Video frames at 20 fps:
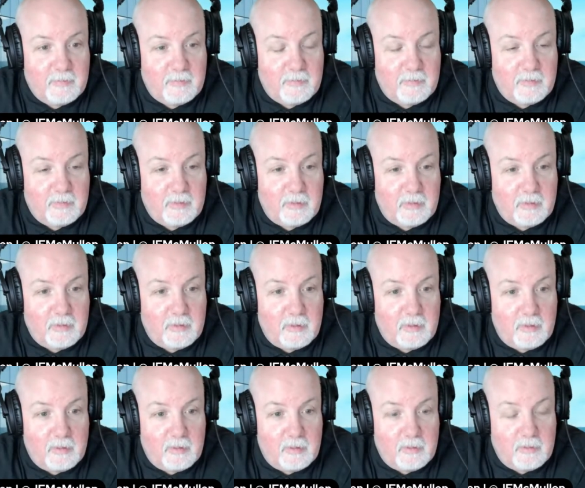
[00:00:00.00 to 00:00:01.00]

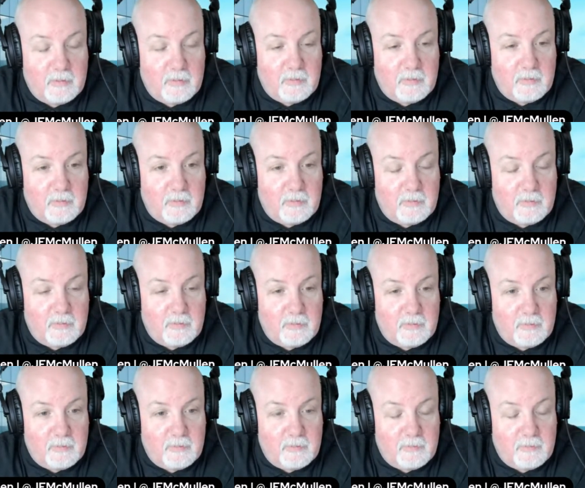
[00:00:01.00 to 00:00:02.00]

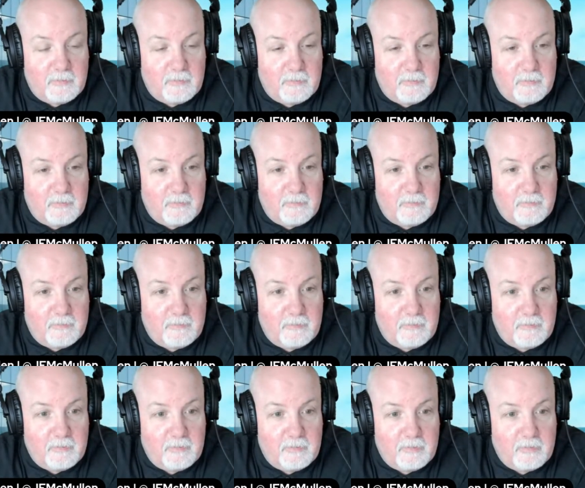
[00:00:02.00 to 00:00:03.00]

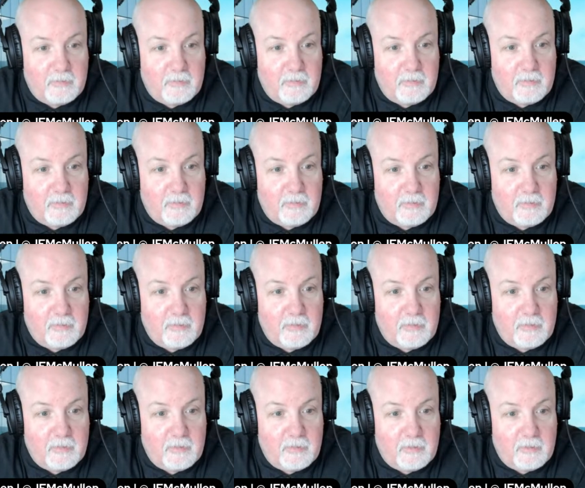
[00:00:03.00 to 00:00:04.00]

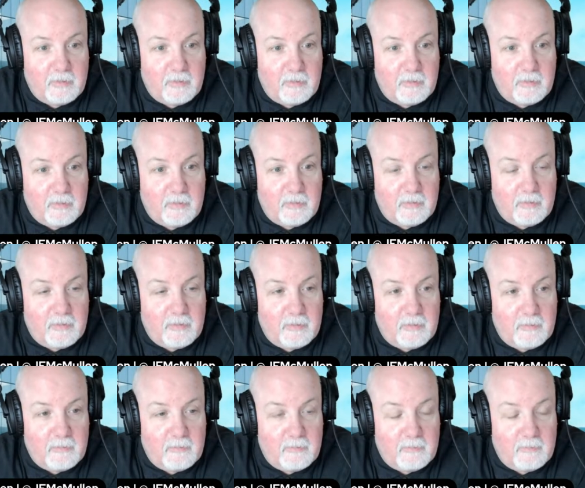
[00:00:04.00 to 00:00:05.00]

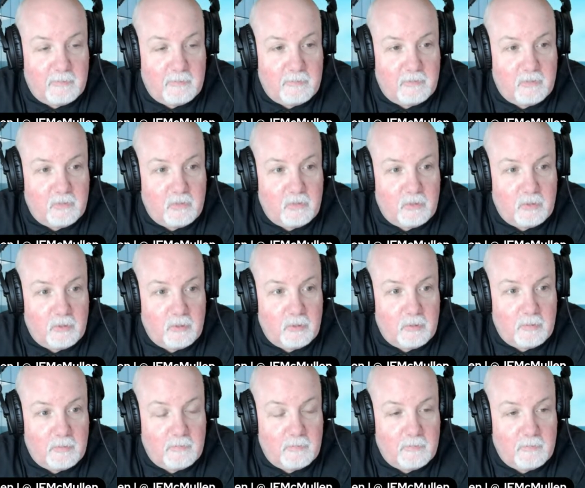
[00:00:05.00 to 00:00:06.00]

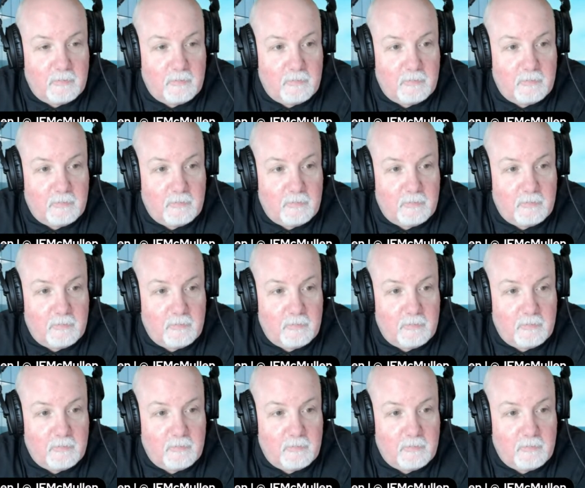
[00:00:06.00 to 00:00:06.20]
(not speaking)